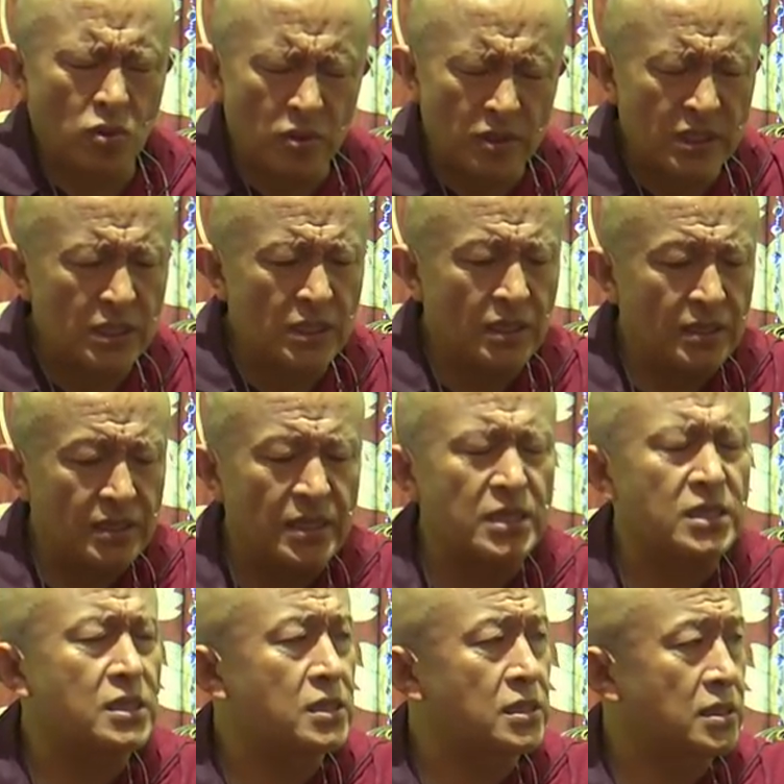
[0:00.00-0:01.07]
consider
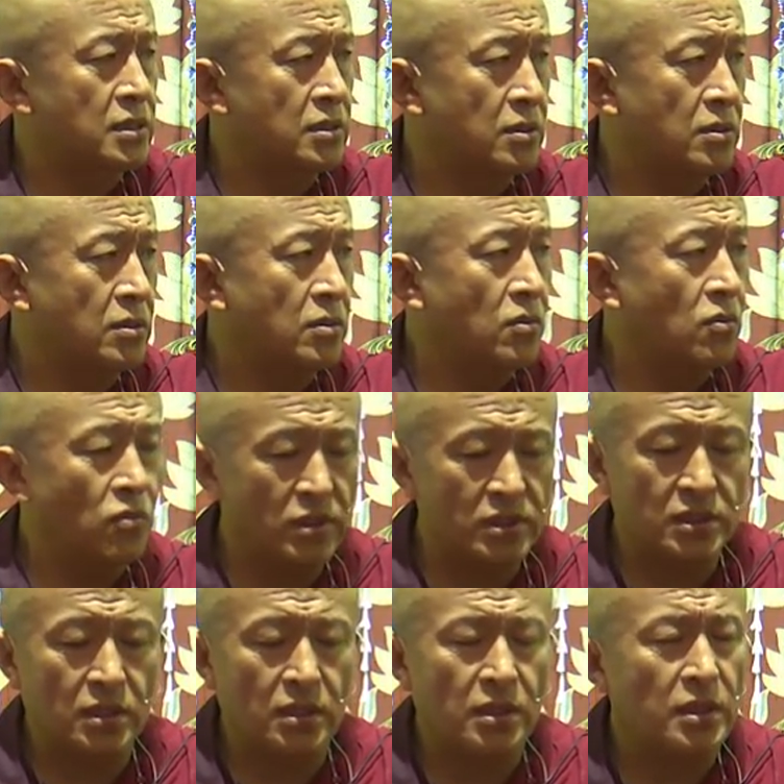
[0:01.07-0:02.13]
this
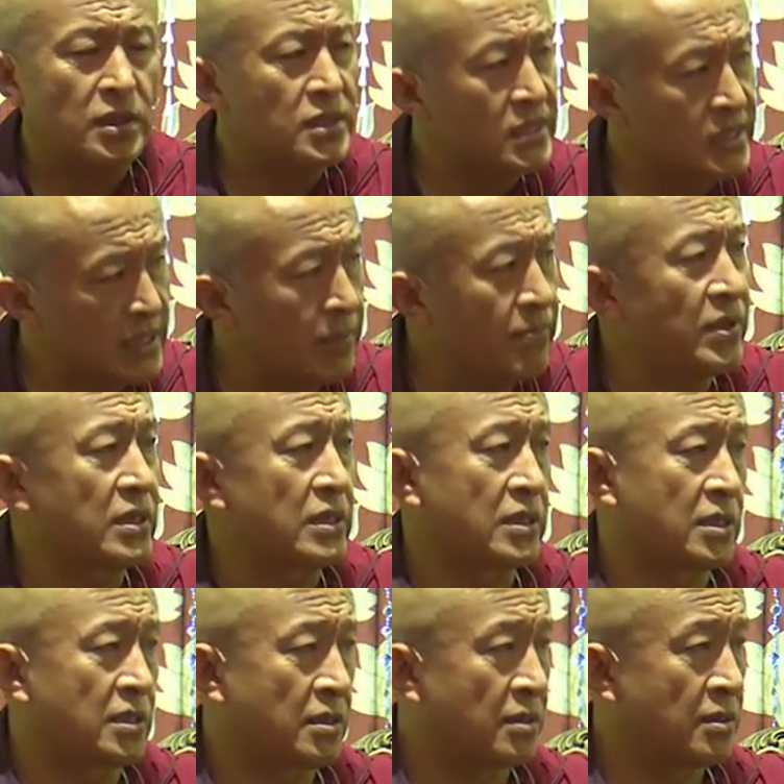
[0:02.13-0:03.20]
was a
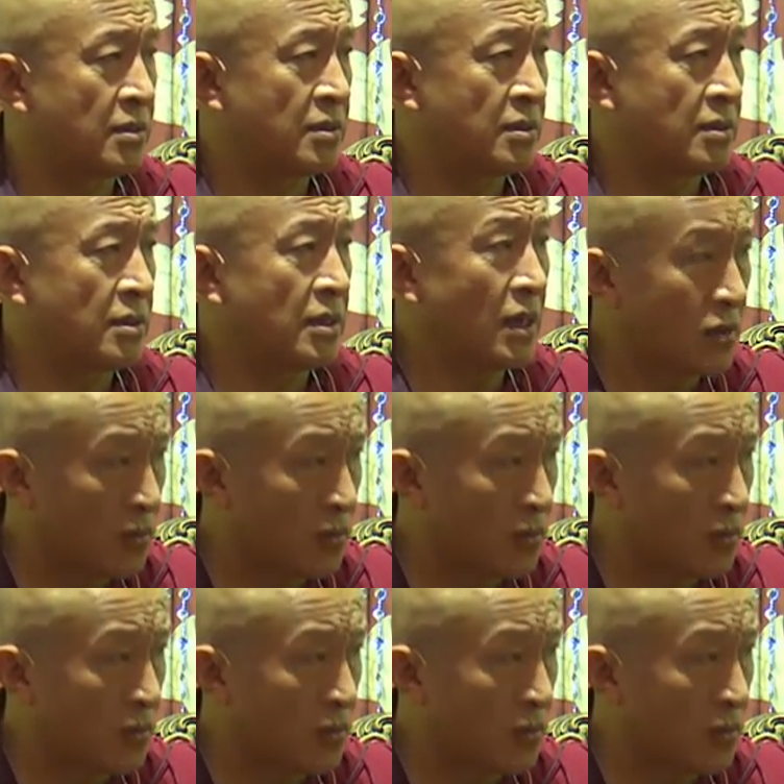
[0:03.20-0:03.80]
summit, a